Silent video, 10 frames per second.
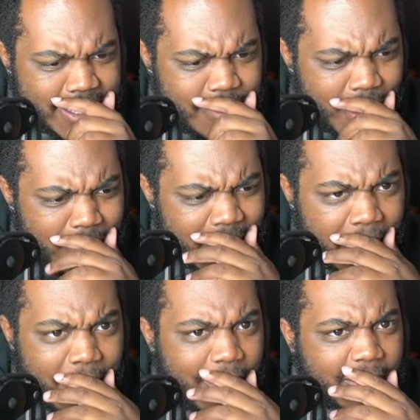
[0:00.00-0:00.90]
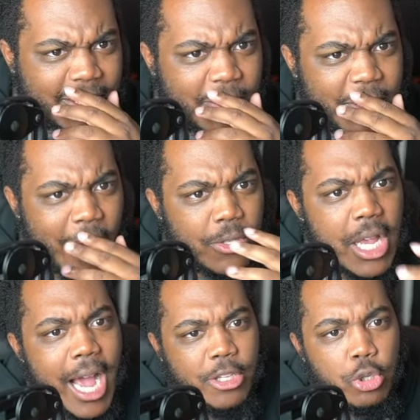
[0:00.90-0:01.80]
him. Okay, let's see where this goes.
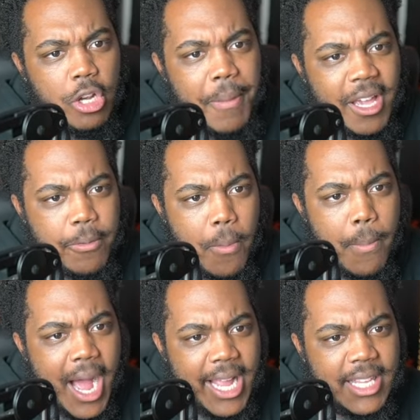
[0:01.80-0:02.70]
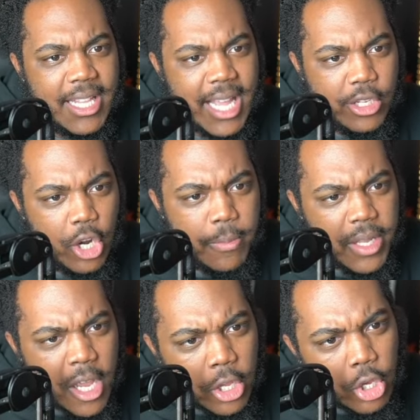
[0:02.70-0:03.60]
I told you to make up your mind, didn't I, Jobin?
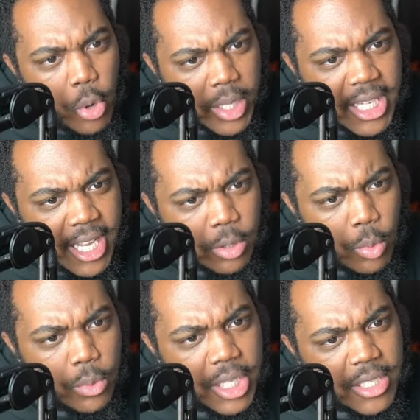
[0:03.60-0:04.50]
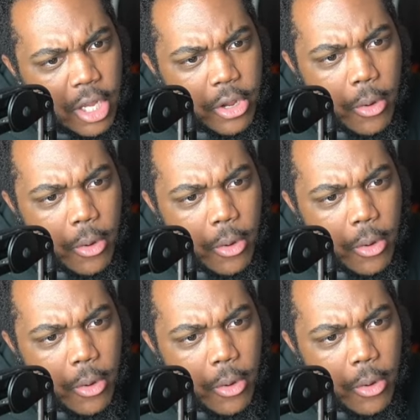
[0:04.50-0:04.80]
You're going to get through this on your